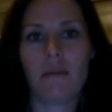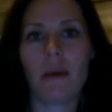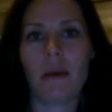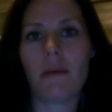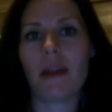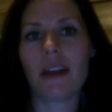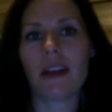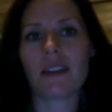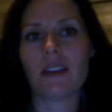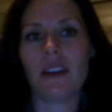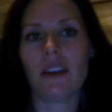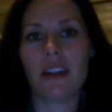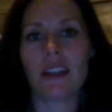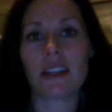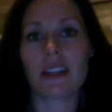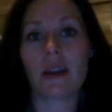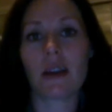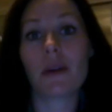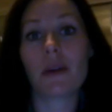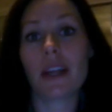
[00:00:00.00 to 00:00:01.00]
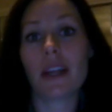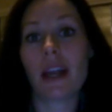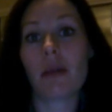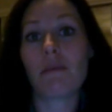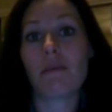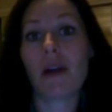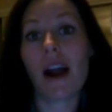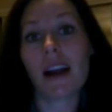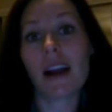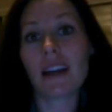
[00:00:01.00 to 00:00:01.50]
Maybe that's all it is. I really
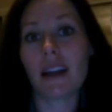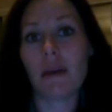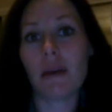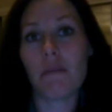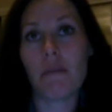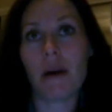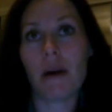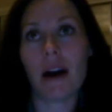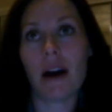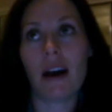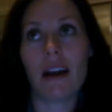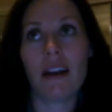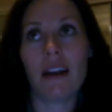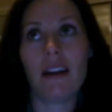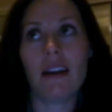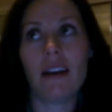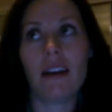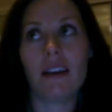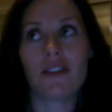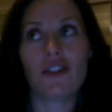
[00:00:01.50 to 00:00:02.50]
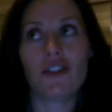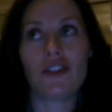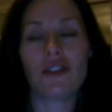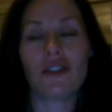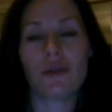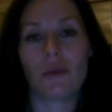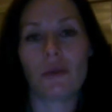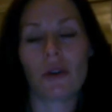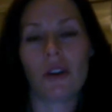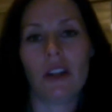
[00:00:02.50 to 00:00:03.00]
am pregnant, but it's just
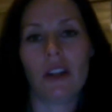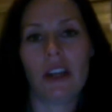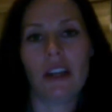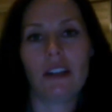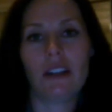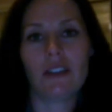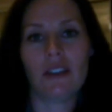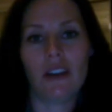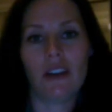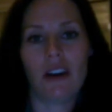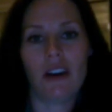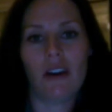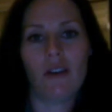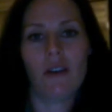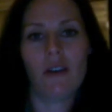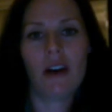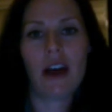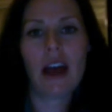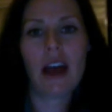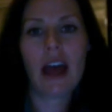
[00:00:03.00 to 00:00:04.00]
too early to know.